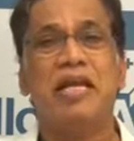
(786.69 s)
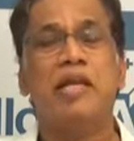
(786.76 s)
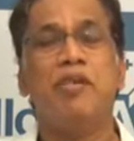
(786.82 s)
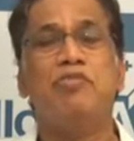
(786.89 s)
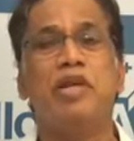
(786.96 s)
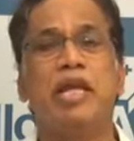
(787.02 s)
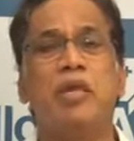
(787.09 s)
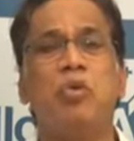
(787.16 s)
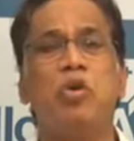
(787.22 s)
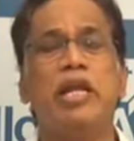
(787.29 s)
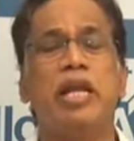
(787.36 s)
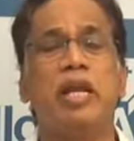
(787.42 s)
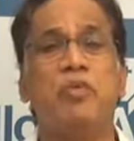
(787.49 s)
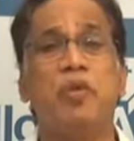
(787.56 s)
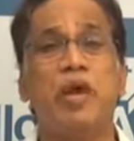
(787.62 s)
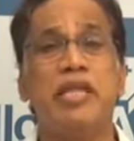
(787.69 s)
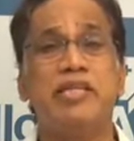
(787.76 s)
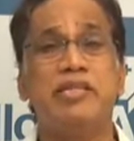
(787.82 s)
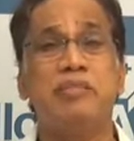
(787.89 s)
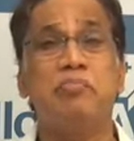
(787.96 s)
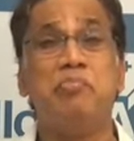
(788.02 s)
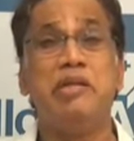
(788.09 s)
If you can only
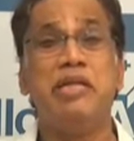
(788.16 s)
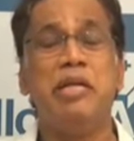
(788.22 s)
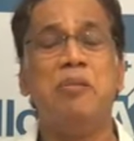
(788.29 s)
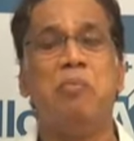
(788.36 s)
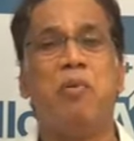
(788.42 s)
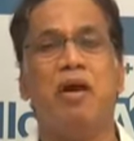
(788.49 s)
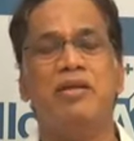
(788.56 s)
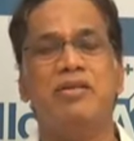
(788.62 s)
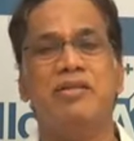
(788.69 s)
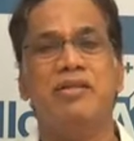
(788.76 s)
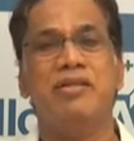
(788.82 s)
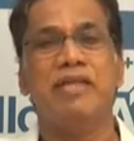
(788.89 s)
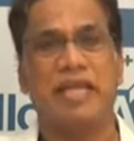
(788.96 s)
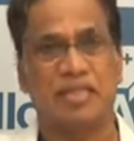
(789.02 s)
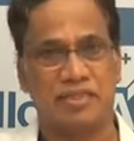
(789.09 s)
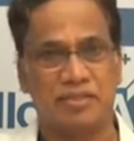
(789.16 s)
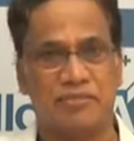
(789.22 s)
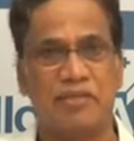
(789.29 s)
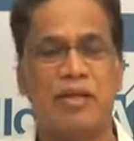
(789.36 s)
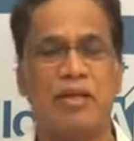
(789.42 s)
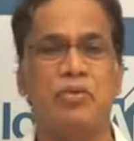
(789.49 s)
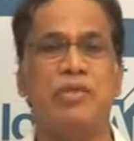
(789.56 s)
revise the middle part, yes,
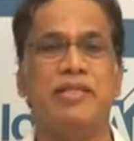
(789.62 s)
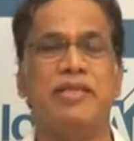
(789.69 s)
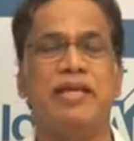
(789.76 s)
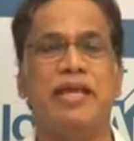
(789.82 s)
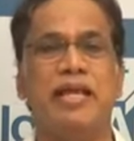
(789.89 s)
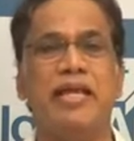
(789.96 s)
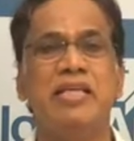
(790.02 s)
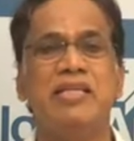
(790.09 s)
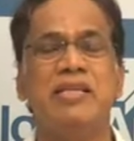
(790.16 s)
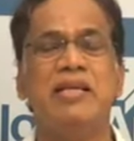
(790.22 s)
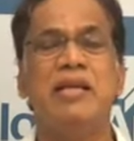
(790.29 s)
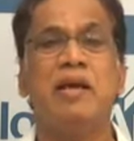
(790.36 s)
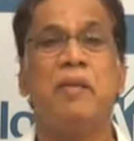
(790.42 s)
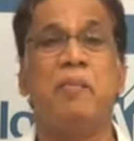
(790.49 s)
you can do it in the case.